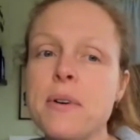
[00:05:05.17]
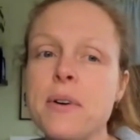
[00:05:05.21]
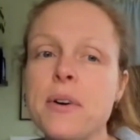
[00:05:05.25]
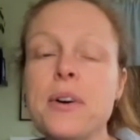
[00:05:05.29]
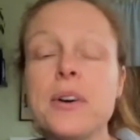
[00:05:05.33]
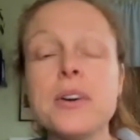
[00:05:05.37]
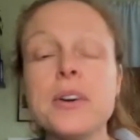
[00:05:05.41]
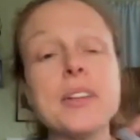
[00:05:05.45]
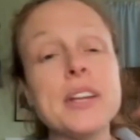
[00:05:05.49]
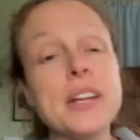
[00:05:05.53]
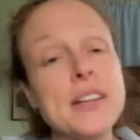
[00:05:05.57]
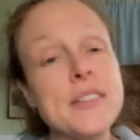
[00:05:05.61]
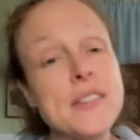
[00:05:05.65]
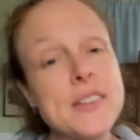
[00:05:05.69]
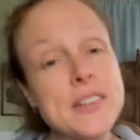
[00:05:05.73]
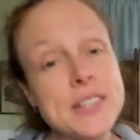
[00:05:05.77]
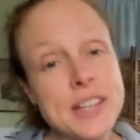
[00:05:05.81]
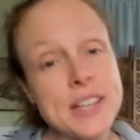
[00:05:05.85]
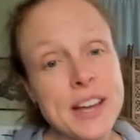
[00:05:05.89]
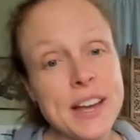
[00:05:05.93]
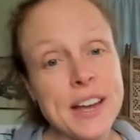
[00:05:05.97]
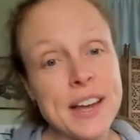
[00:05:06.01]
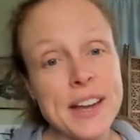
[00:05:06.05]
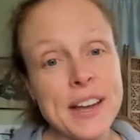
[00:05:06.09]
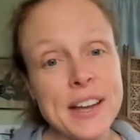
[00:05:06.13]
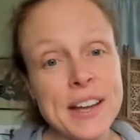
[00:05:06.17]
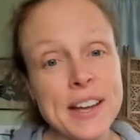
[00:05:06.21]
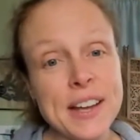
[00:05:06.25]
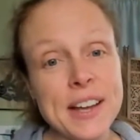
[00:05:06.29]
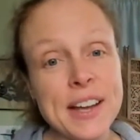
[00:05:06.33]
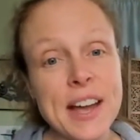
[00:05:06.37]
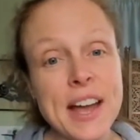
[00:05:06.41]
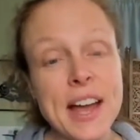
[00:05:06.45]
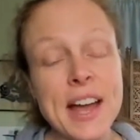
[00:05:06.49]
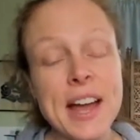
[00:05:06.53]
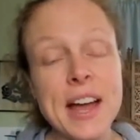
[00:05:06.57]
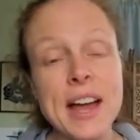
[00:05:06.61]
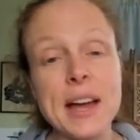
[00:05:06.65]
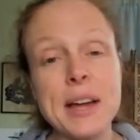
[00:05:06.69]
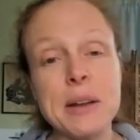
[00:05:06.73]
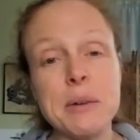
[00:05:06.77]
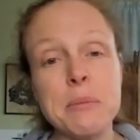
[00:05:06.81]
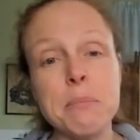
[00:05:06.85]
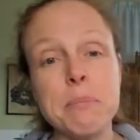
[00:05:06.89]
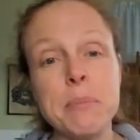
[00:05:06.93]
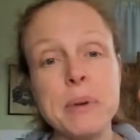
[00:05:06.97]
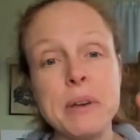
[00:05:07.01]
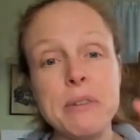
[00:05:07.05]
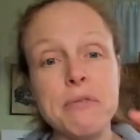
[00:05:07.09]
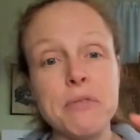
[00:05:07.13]
early in the day
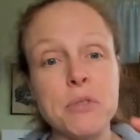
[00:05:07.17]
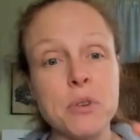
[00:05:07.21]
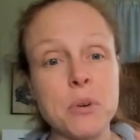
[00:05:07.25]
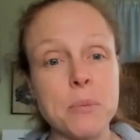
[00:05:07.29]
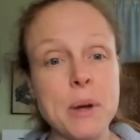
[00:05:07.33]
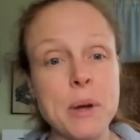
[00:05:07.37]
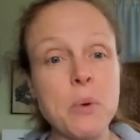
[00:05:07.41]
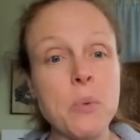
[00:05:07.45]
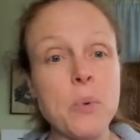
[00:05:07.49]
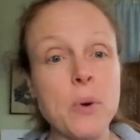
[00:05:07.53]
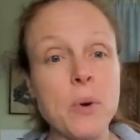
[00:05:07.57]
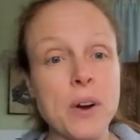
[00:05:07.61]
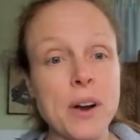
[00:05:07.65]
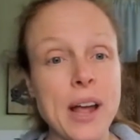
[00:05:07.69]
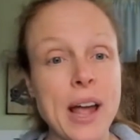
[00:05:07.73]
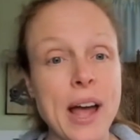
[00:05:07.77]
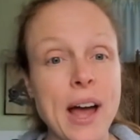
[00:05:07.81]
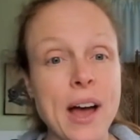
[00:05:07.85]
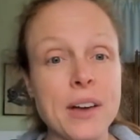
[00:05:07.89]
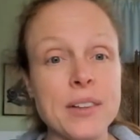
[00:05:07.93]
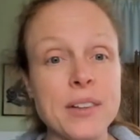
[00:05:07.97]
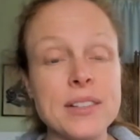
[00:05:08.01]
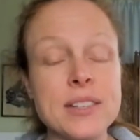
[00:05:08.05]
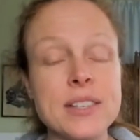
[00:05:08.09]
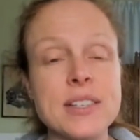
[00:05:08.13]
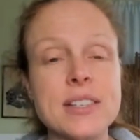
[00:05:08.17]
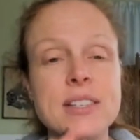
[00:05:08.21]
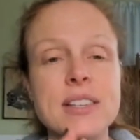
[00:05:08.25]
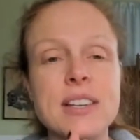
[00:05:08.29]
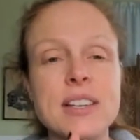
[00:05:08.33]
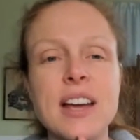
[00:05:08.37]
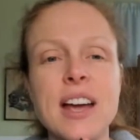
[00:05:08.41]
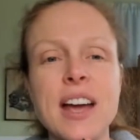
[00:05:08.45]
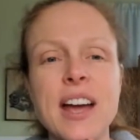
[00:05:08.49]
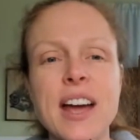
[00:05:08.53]
and before my workouts